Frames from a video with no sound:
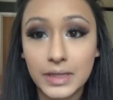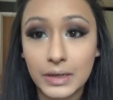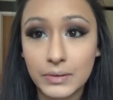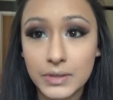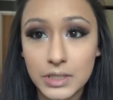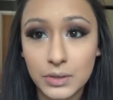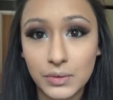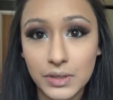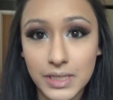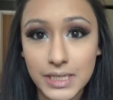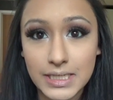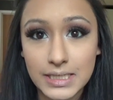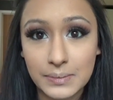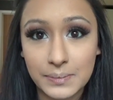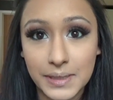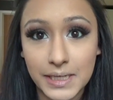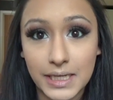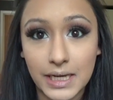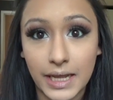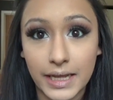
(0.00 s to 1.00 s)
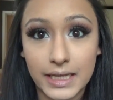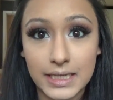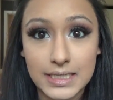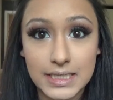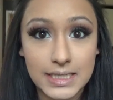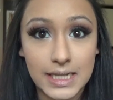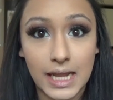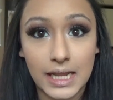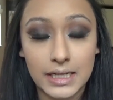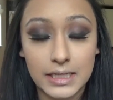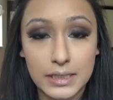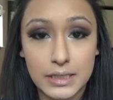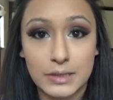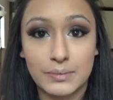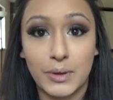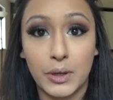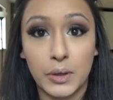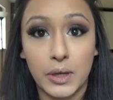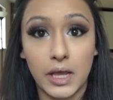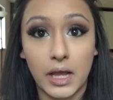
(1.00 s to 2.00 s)
Now I don't want this to be like a standard
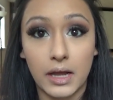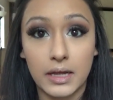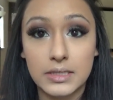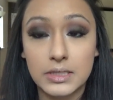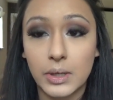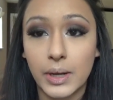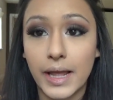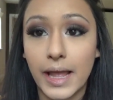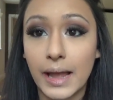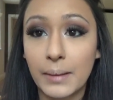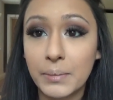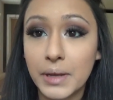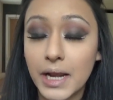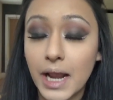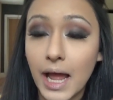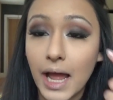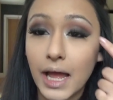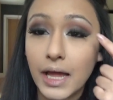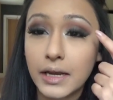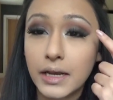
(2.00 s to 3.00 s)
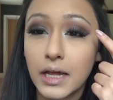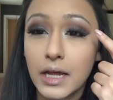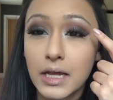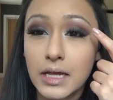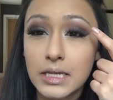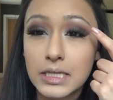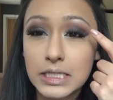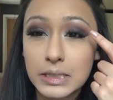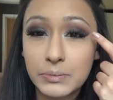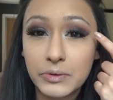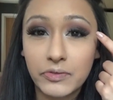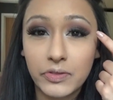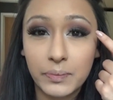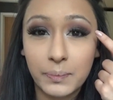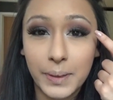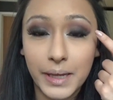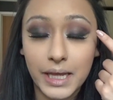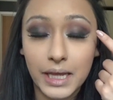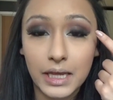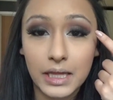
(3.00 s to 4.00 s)
smoky eye, so I am going to add some of the
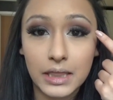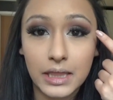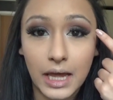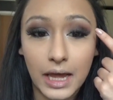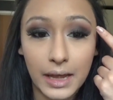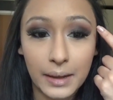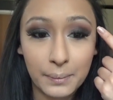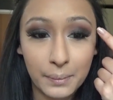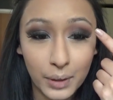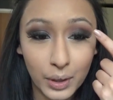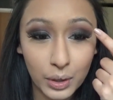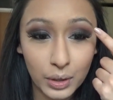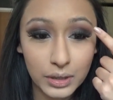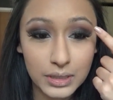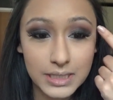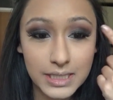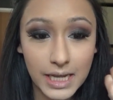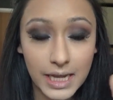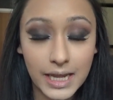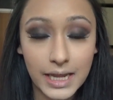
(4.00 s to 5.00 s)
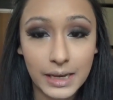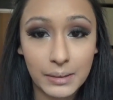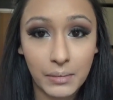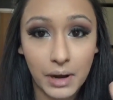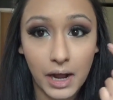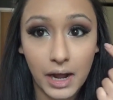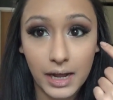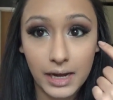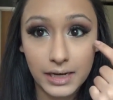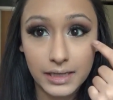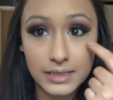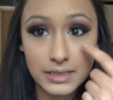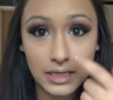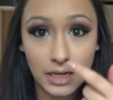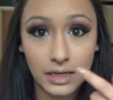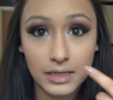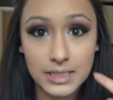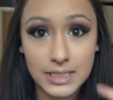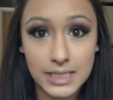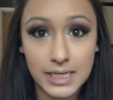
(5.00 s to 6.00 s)
pink that I put in my eyelids
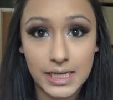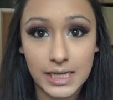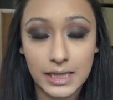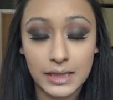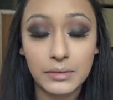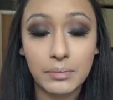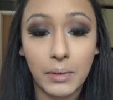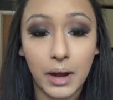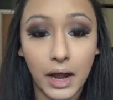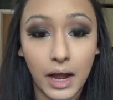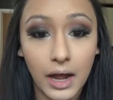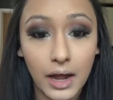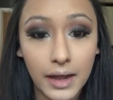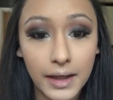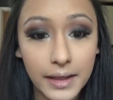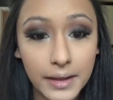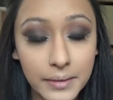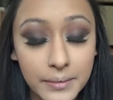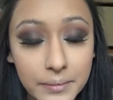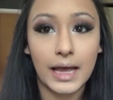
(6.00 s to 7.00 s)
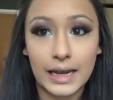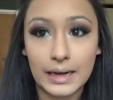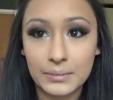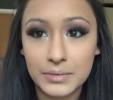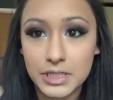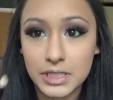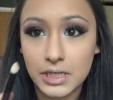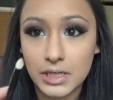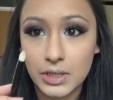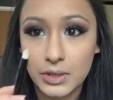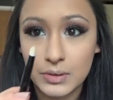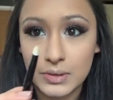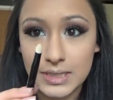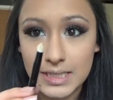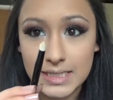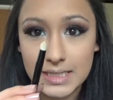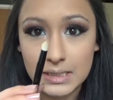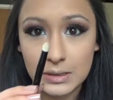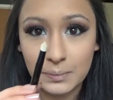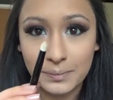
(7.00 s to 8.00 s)
underneath my eye, and I'm just going to use
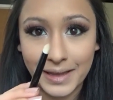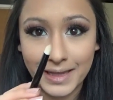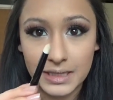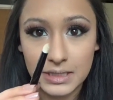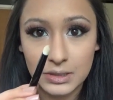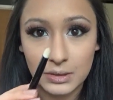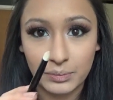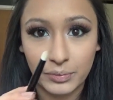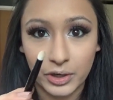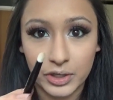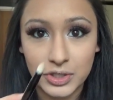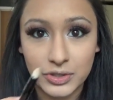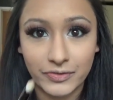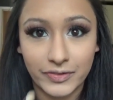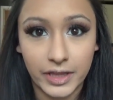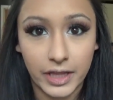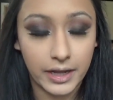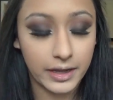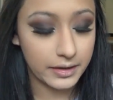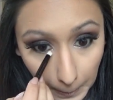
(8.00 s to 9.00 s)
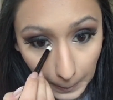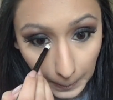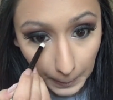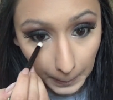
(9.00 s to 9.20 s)
this little pencil brush for that.